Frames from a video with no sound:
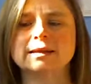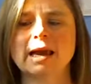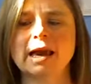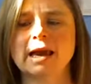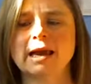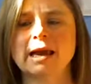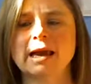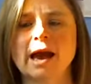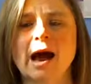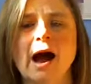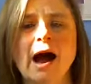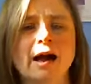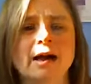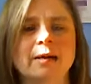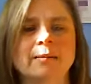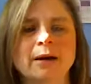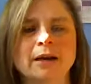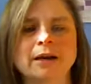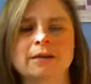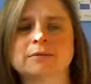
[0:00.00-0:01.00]
hey, hi,
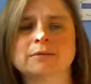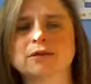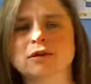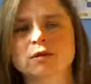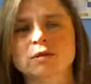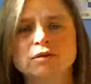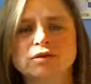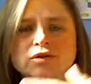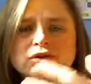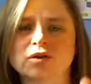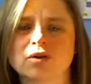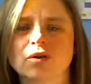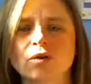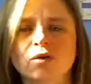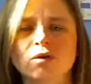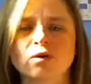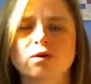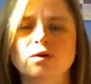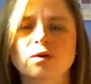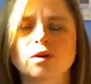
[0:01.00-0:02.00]
my name's
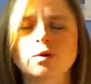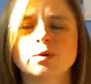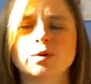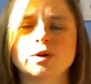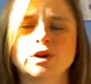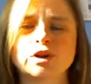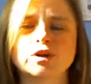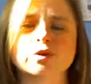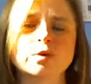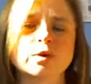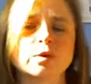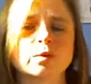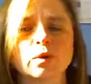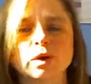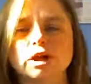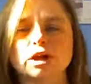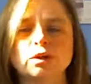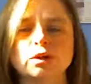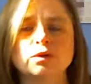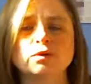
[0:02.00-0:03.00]
so-and-so, who are you and what
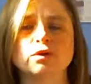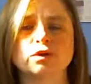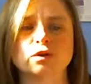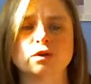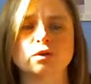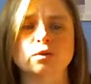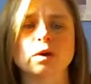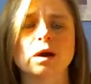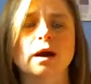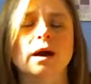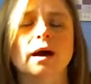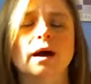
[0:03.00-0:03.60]
do you do?